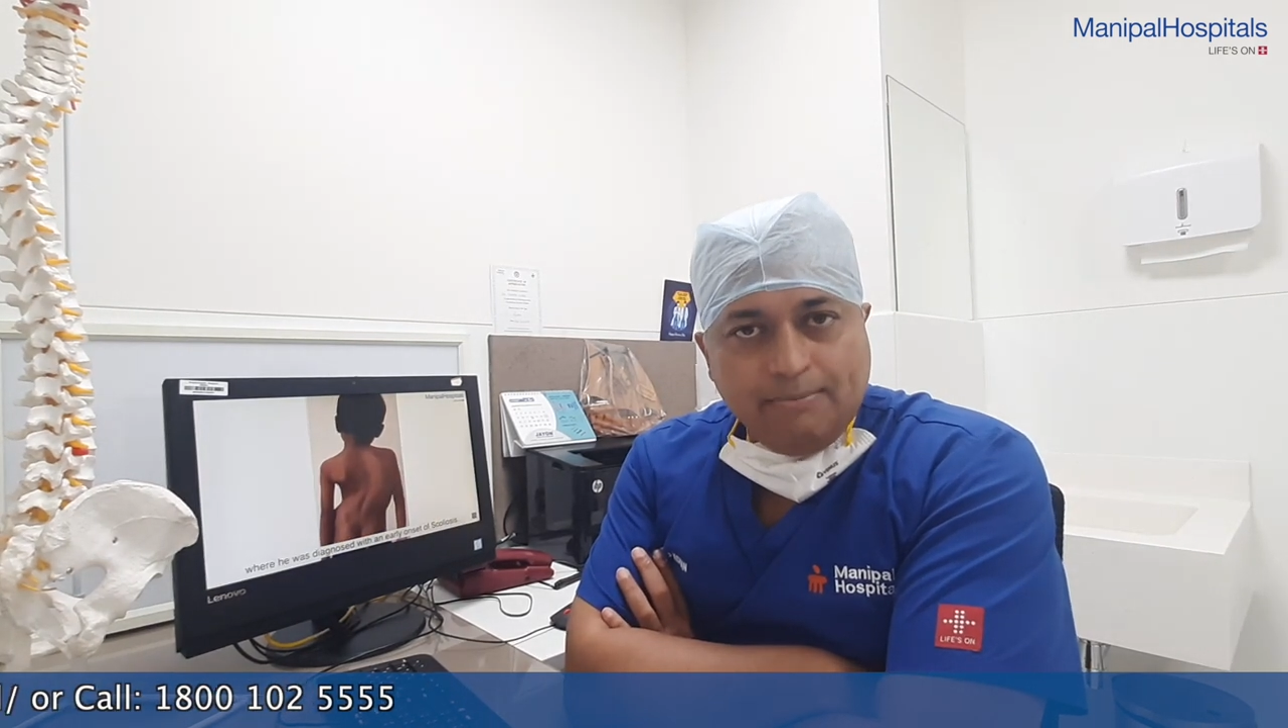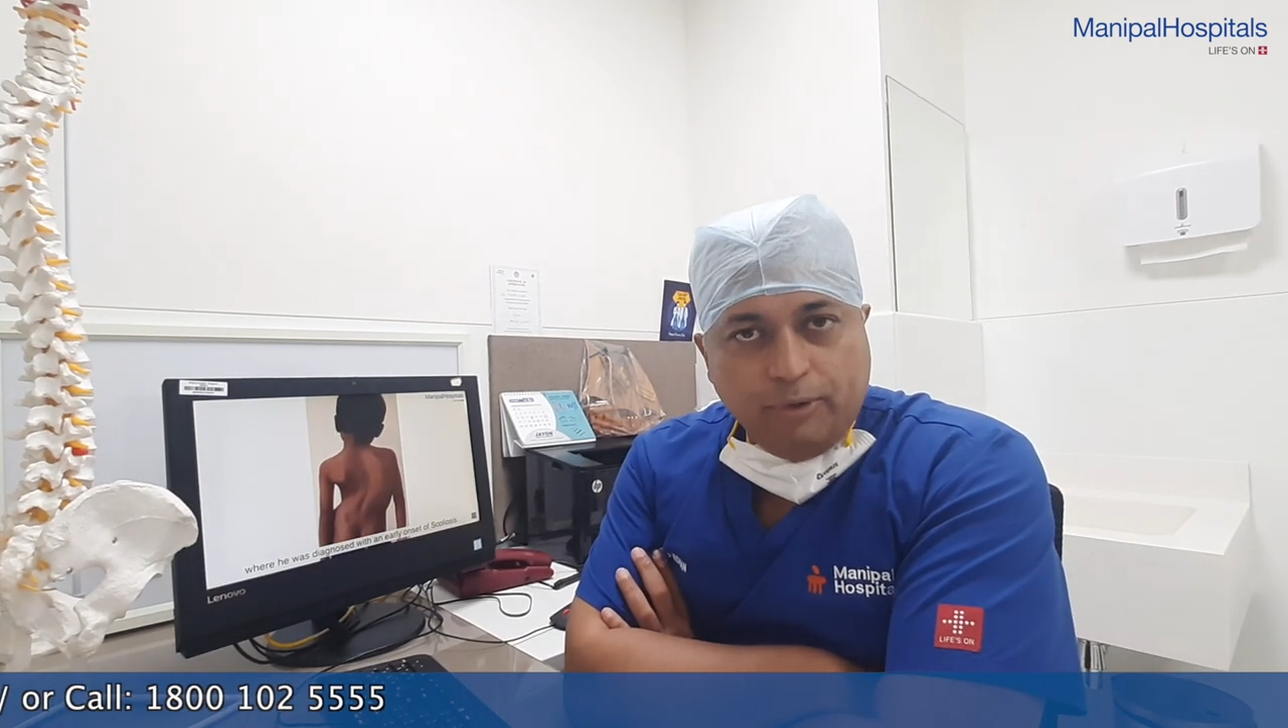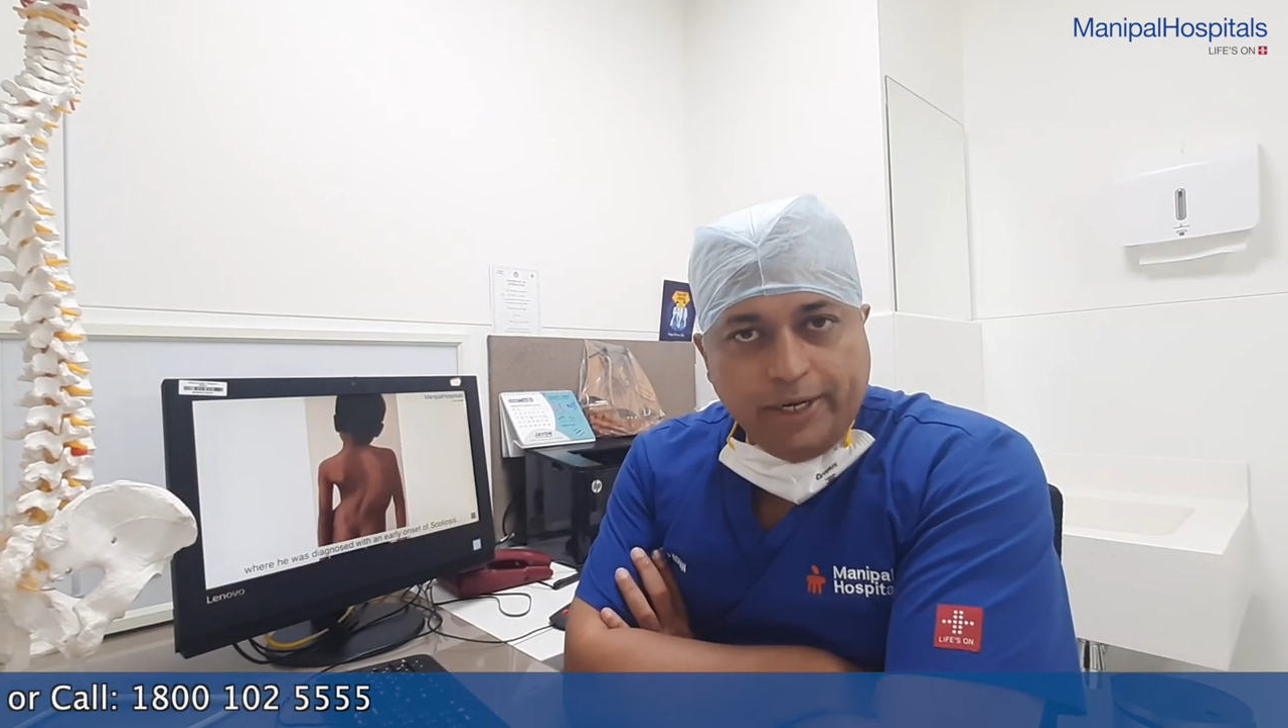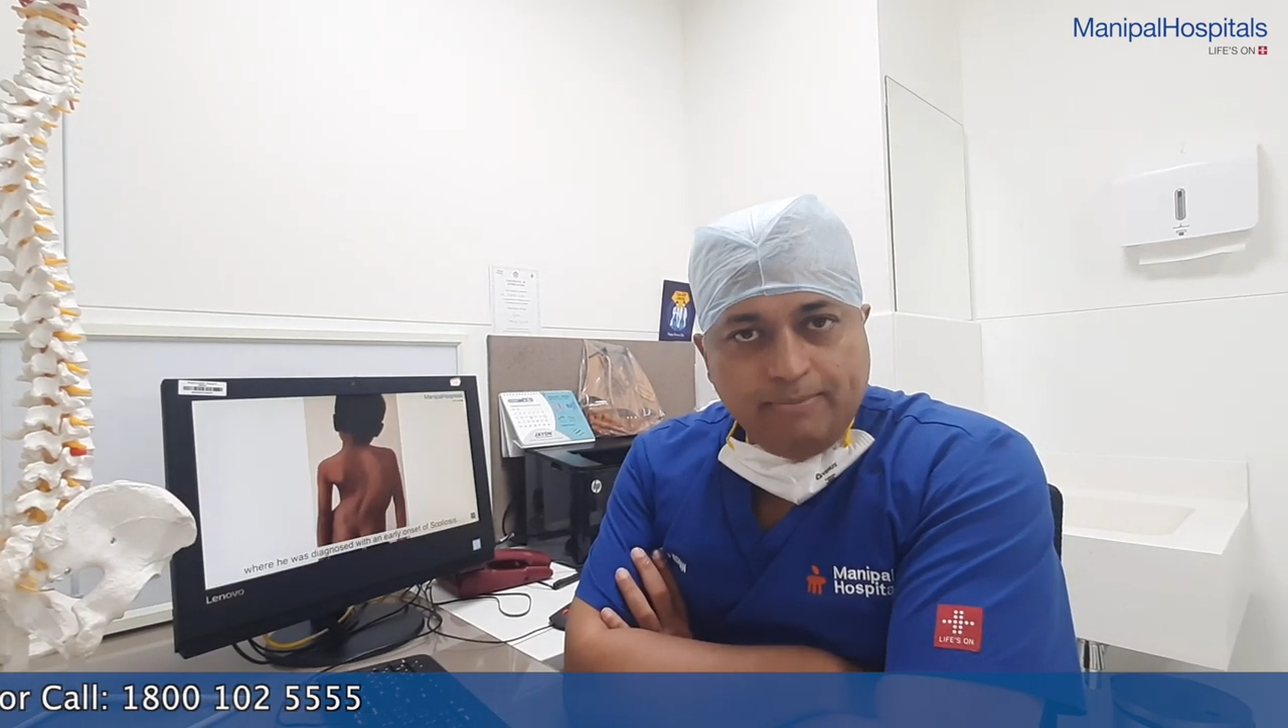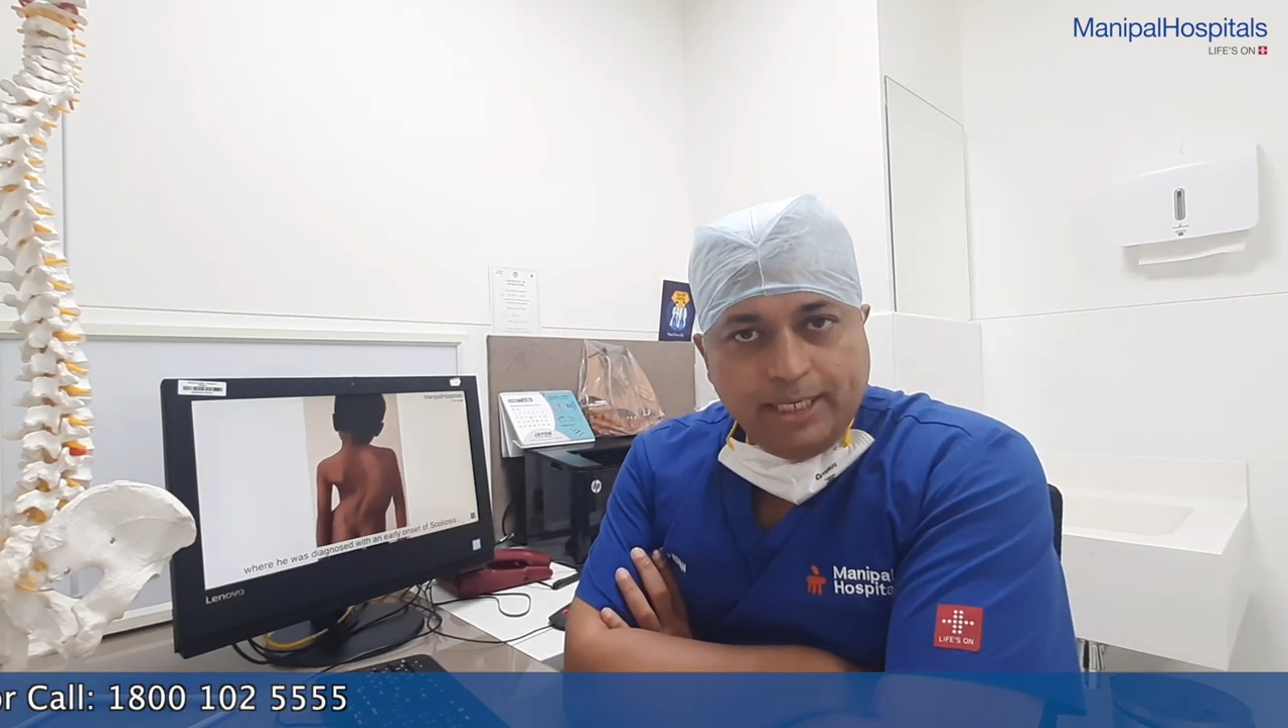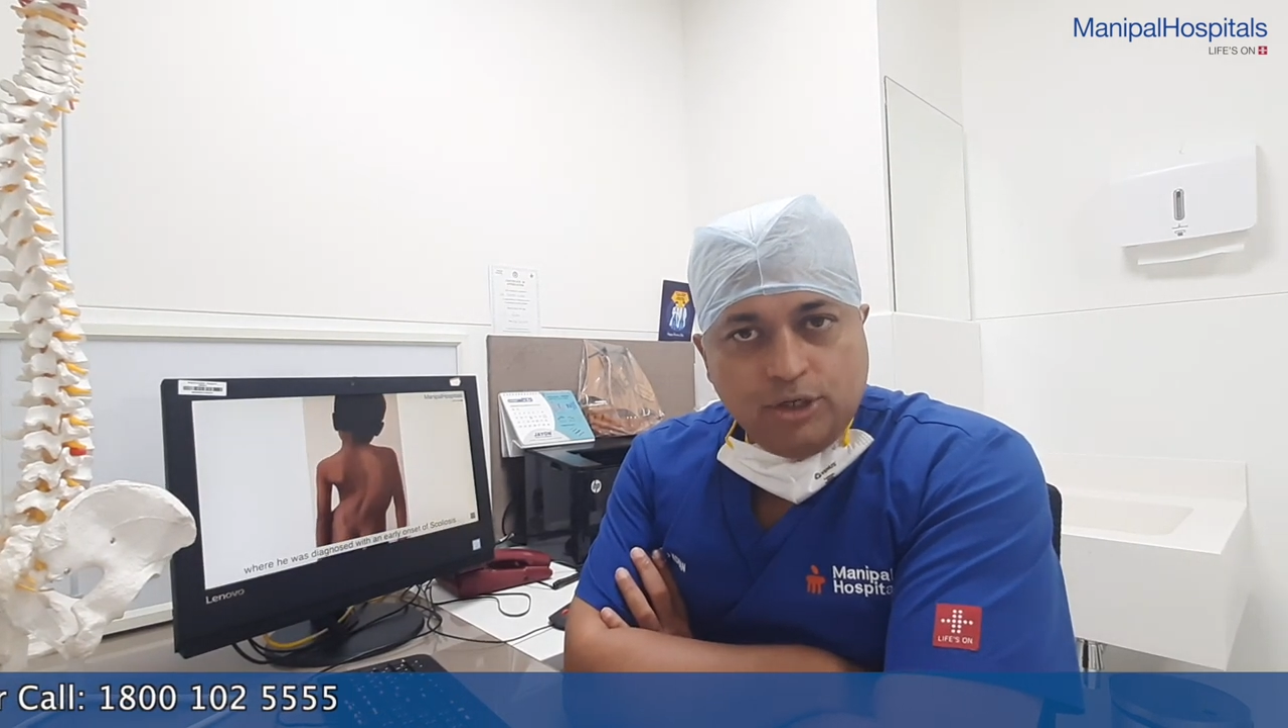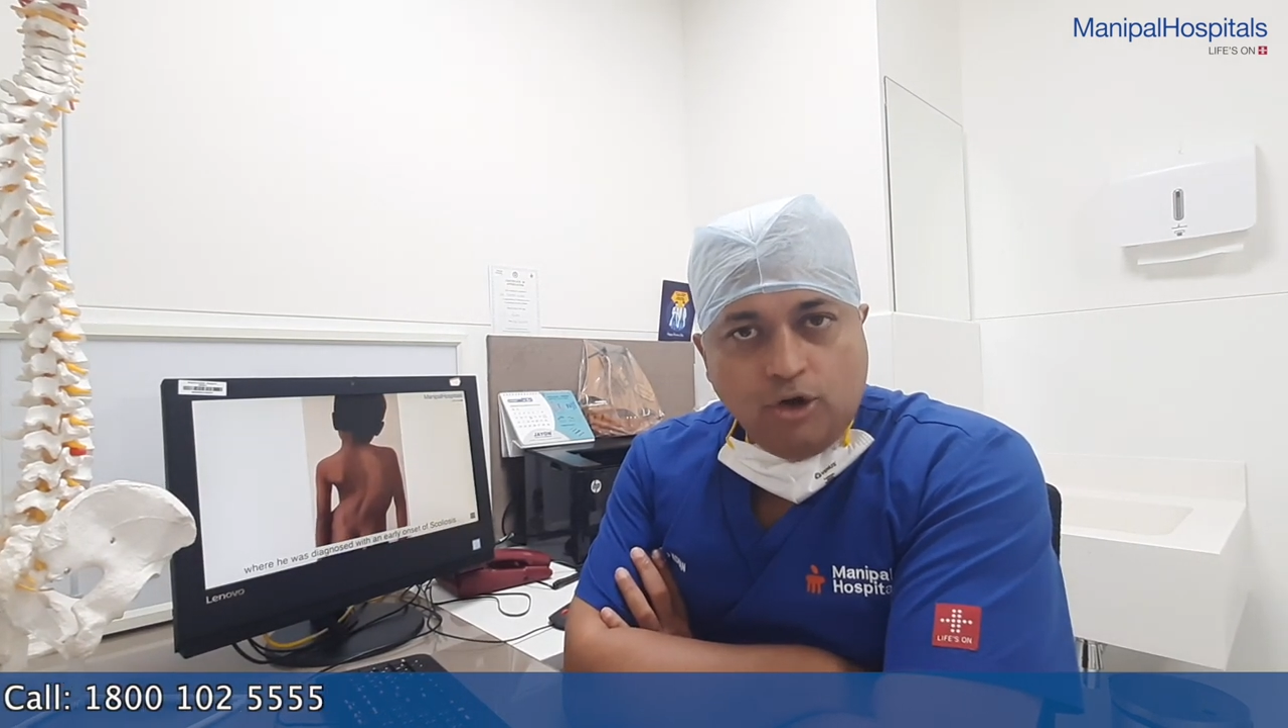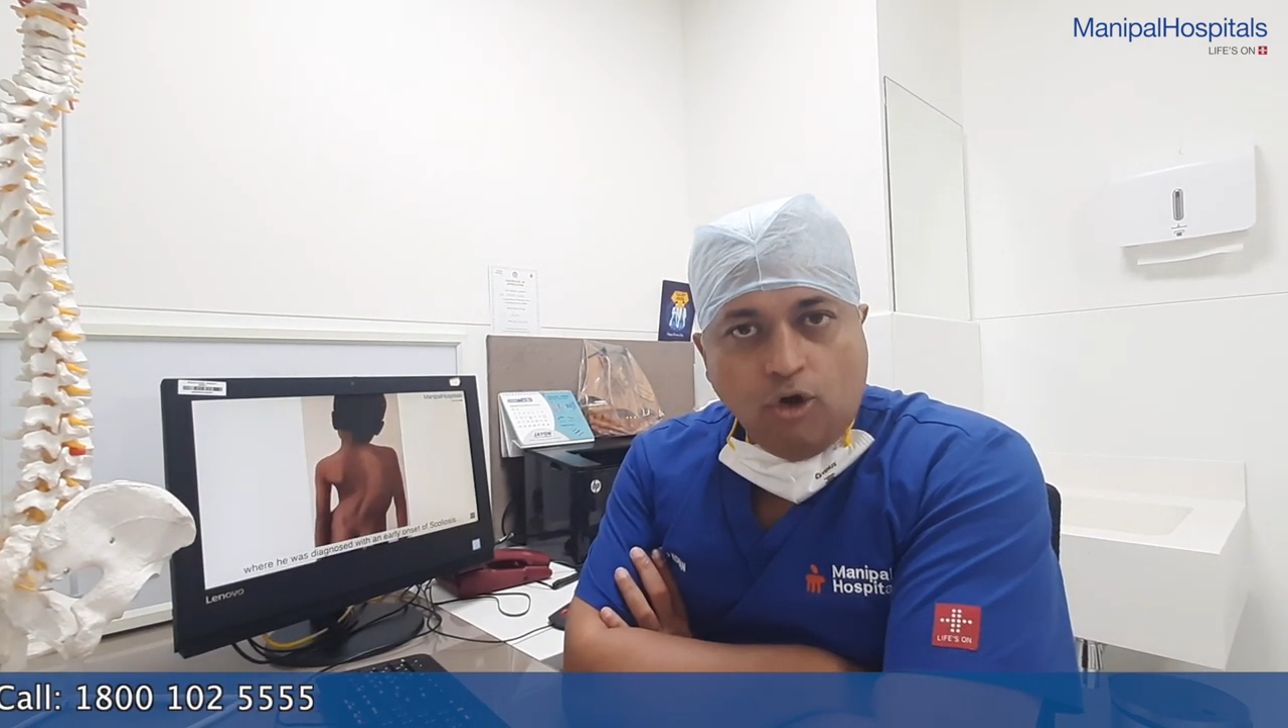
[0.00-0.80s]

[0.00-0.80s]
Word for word: appointment